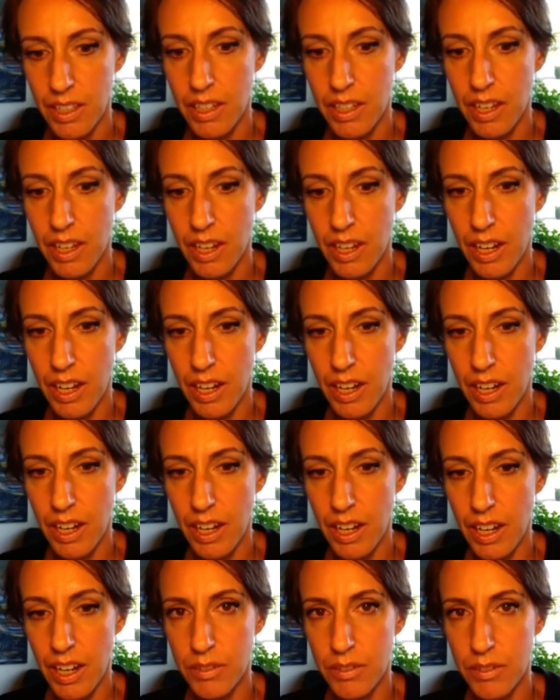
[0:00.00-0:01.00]
I
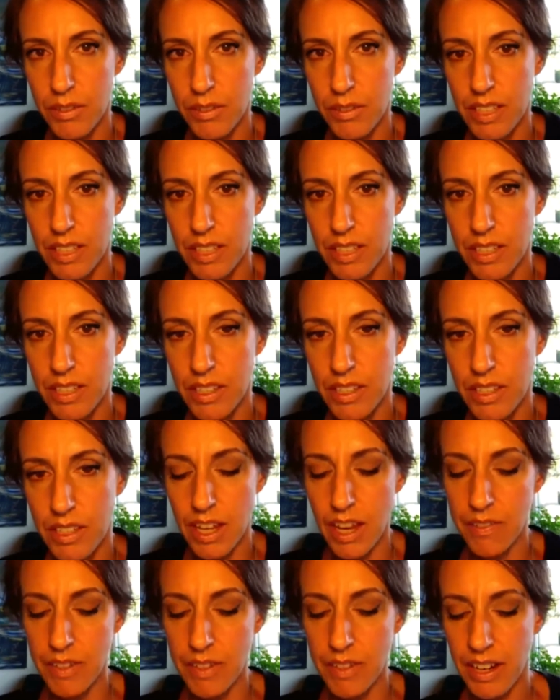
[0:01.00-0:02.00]
agree. I tend to think like
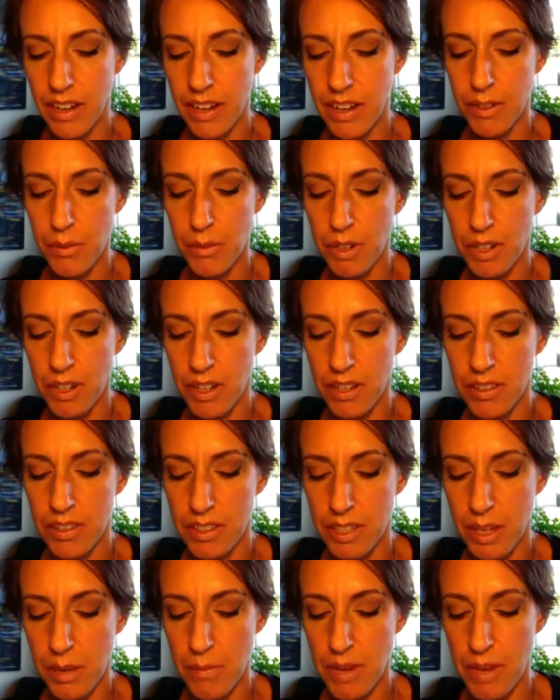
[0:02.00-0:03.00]
having everyone on the
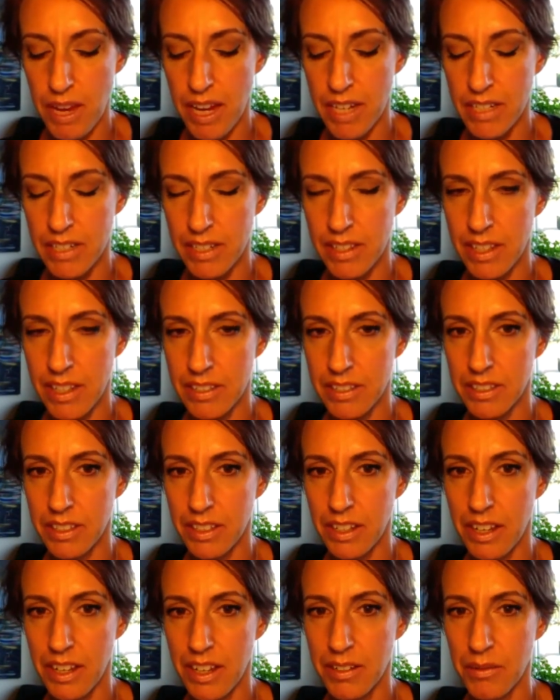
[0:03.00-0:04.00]
same page, and that's
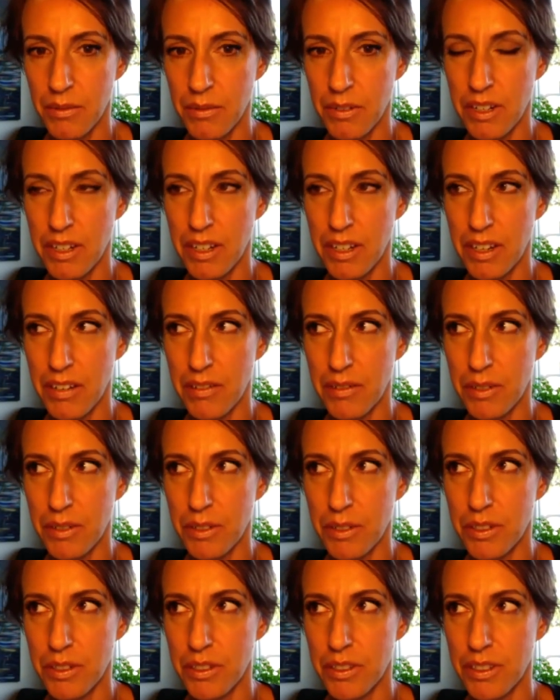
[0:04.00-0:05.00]
kind of what I
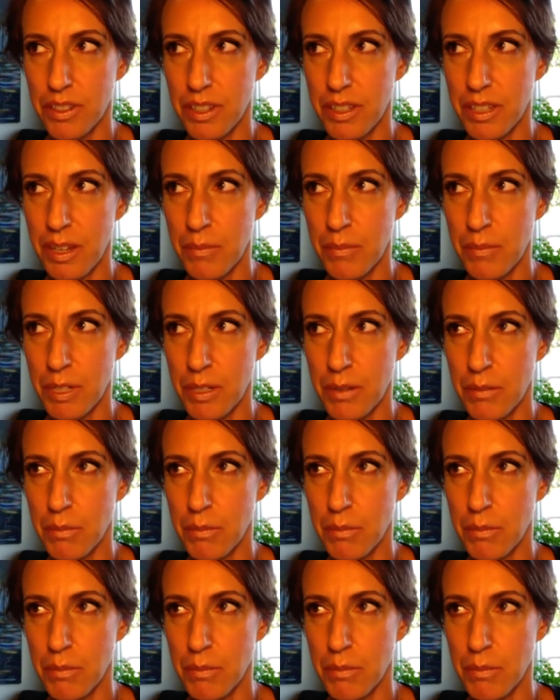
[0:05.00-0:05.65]
was attempting to.